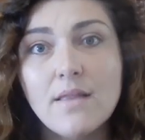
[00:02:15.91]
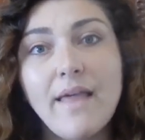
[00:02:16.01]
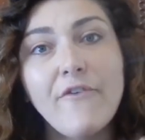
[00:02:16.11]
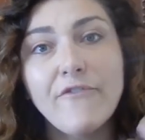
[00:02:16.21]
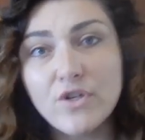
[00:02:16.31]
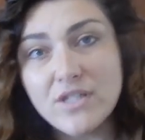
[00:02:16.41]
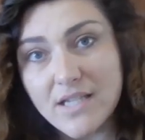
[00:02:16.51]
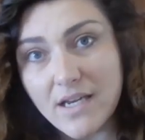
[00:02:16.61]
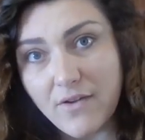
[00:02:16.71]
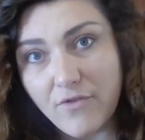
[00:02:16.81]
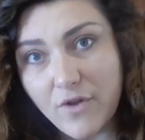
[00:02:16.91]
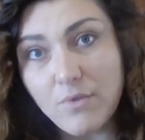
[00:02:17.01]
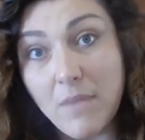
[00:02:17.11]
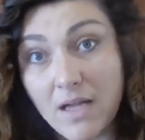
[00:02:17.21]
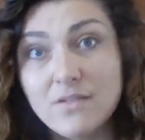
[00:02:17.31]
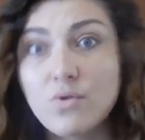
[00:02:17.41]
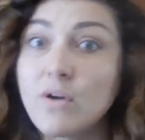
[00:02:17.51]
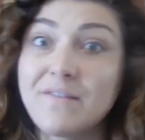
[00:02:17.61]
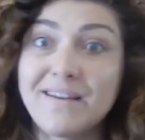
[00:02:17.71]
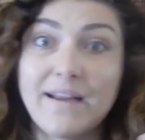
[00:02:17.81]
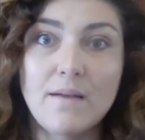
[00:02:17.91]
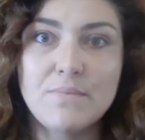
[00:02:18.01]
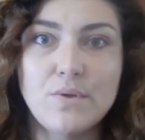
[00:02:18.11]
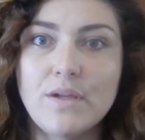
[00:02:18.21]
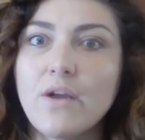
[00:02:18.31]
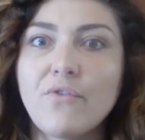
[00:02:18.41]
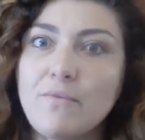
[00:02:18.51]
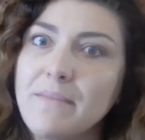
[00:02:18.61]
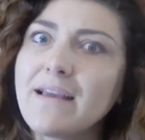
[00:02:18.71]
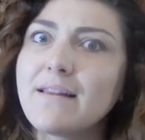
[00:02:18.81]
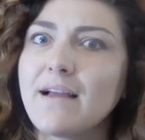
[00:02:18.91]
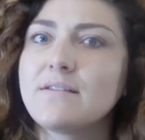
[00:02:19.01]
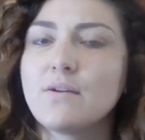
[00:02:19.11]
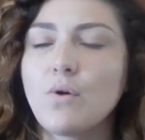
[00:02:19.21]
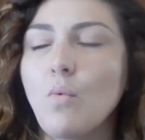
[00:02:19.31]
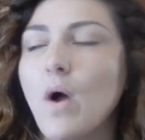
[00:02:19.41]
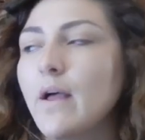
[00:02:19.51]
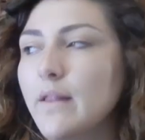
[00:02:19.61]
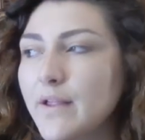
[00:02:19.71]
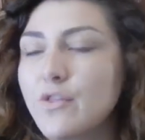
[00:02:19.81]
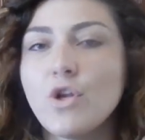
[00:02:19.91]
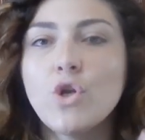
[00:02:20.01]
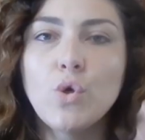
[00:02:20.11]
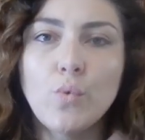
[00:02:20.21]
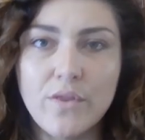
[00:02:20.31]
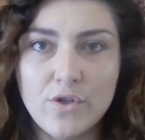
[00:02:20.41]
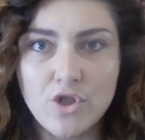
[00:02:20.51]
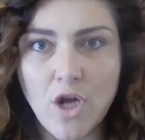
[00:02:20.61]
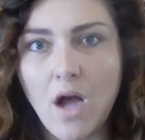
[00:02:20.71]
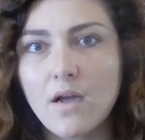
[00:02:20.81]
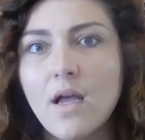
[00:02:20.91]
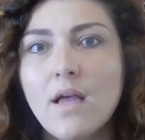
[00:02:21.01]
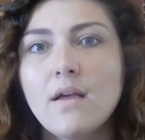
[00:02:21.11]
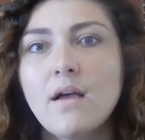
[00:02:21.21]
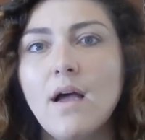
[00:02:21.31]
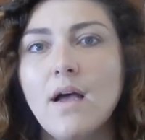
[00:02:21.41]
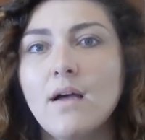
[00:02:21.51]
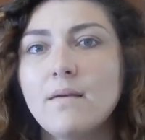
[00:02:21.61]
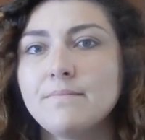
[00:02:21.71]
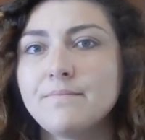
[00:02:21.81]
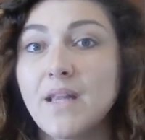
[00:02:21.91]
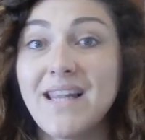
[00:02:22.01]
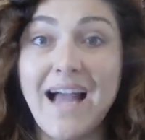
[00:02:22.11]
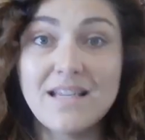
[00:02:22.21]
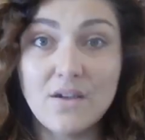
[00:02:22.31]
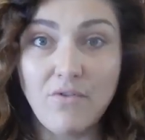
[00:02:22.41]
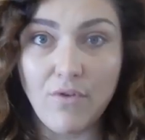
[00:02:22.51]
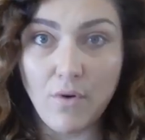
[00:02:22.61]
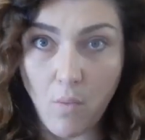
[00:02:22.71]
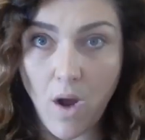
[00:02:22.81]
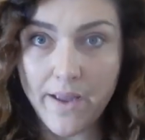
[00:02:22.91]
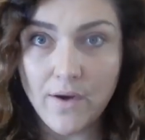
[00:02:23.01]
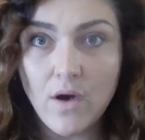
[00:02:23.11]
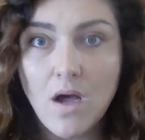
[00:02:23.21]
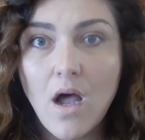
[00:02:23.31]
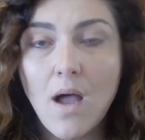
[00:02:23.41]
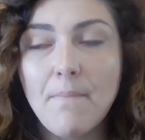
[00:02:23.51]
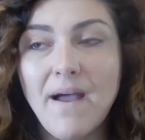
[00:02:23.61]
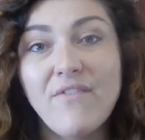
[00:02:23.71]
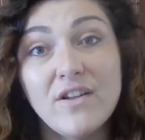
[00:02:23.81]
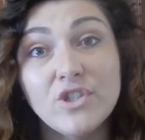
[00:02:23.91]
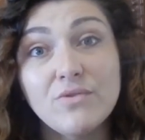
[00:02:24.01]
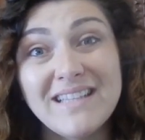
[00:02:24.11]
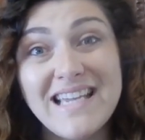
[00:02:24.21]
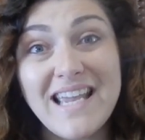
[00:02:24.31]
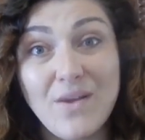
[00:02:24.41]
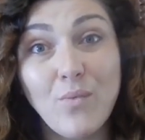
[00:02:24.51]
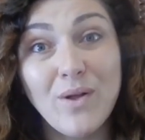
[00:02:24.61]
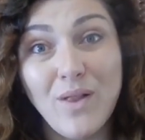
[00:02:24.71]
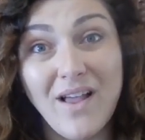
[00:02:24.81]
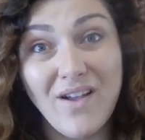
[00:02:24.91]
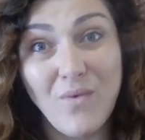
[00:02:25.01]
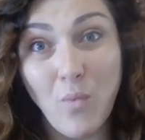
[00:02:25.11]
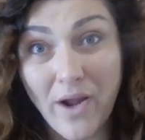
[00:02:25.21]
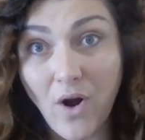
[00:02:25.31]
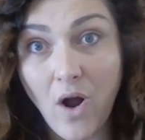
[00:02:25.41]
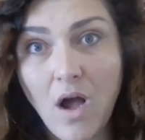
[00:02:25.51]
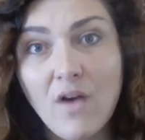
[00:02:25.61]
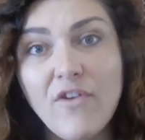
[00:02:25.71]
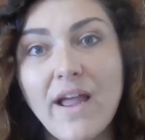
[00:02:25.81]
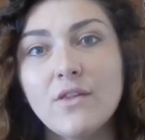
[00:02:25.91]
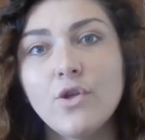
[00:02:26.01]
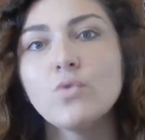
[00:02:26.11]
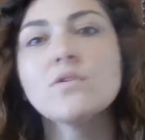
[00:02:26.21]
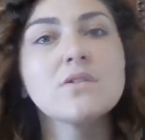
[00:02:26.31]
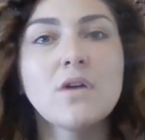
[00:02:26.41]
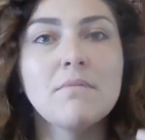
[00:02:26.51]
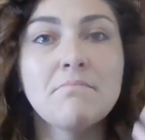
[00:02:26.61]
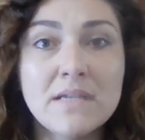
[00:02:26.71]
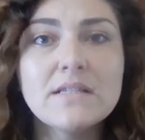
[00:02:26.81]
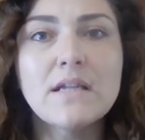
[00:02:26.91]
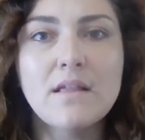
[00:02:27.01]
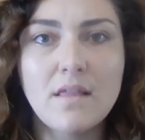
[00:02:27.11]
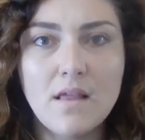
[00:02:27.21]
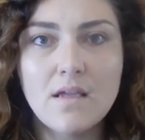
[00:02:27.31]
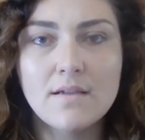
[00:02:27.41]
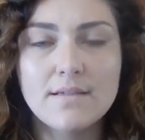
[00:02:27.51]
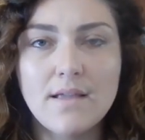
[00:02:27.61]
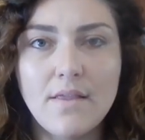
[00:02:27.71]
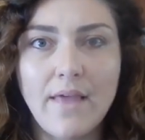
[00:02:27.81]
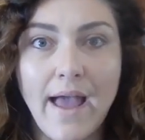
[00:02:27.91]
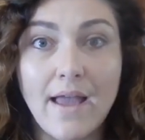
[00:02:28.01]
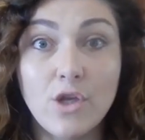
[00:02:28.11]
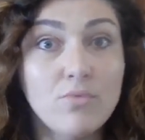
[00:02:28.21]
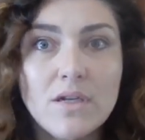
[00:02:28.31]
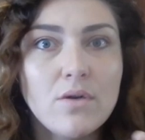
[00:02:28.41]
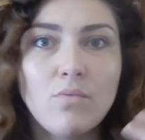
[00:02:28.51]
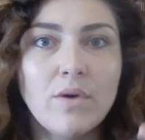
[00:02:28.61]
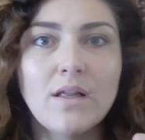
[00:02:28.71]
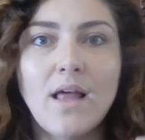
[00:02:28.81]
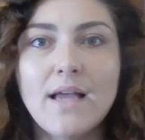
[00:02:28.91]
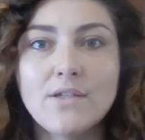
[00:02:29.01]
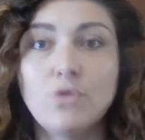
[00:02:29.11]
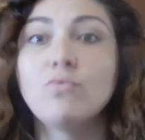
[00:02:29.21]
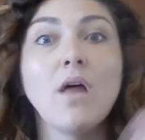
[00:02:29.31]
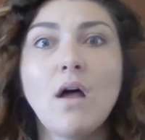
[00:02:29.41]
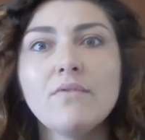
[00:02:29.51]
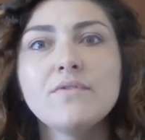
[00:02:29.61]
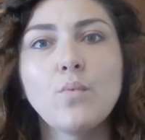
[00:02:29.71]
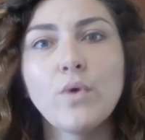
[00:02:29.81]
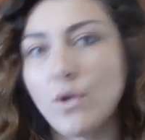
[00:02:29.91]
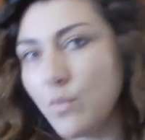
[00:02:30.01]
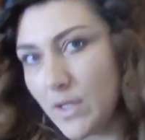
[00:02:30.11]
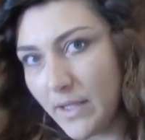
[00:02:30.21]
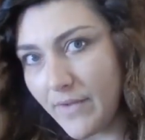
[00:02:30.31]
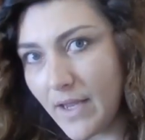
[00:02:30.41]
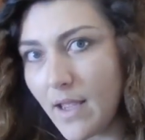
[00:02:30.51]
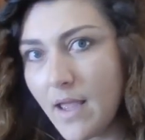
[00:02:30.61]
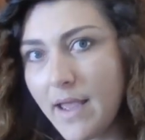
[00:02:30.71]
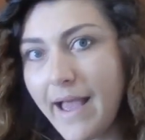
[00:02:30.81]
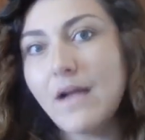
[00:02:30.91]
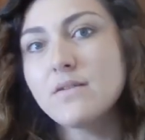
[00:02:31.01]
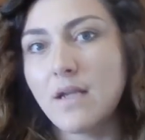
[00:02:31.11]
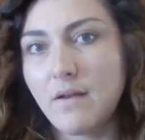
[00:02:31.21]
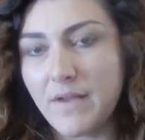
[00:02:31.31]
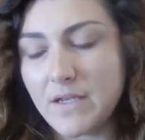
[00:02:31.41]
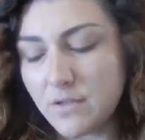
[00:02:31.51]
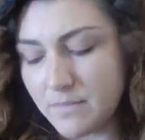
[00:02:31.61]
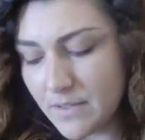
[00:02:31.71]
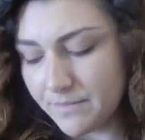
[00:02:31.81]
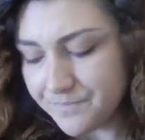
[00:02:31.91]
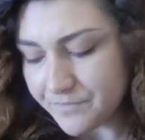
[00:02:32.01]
That first few months, or even like up to a year, for me it lasted a while. Like the new and the shock lasted for a while, but eventually it will wear off and you'll start missing things that you didn't realize you loved when you were living outside of Egypt.